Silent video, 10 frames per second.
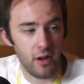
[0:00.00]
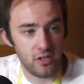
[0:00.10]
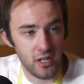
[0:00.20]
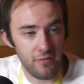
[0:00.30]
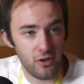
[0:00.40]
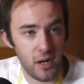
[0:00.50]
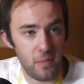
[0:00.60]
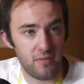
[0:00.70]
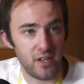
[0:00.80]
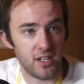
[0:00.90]
done it for a
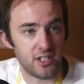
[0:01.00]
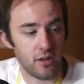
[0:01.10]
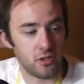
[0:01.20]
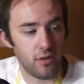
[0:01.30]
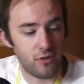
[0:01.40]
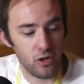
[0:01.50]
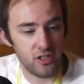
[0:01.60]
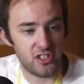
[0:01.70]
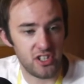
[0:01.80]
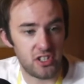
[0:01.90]
couple of years now, so I've got
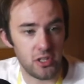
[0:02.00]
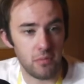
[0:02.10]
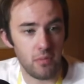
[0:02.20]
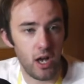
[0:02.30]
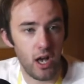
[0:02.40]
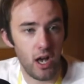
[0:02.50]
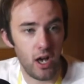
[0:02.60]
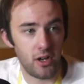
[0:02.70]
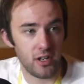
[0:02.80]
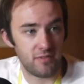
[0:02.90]
the system
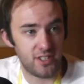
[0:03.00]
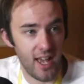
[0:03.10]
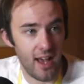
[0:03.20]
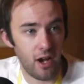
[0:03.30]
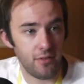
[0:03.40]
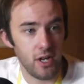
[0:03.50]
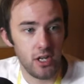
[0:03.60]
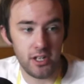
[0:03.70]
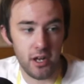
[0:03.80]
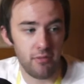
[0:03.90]
kind of set.
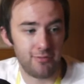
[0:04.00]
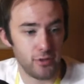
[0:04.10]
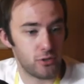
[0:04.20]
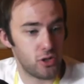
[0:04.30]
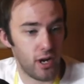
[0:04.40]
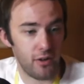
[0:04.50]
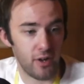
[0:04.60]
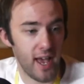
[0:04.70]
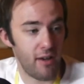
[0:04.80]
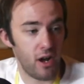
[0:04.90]
Through trial
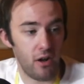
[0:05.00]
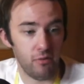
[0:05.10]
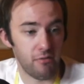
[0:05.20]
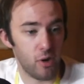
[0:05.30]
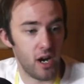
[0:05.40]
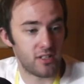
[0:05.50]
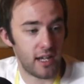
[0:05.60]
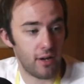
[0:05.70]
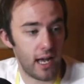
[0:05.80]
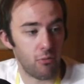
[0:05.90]
and error, we've worked
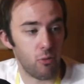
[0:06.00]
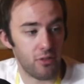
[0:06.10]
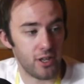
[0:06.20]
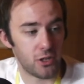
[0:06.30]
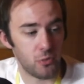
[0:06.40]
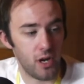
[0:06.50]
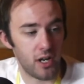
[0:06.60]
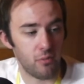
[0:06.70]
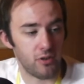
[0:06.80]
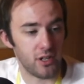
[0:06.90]
out what things
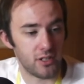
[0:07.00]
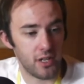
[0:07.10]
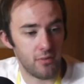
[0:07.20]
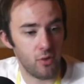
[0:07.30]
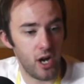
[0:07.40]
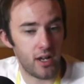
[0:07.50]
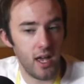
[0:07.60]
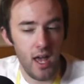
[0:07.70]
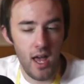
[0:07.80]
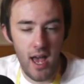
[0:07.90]
work and what things don't work,
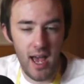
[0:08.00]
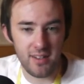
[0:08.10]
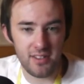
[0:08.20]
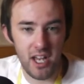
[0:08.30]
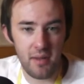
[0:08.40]
and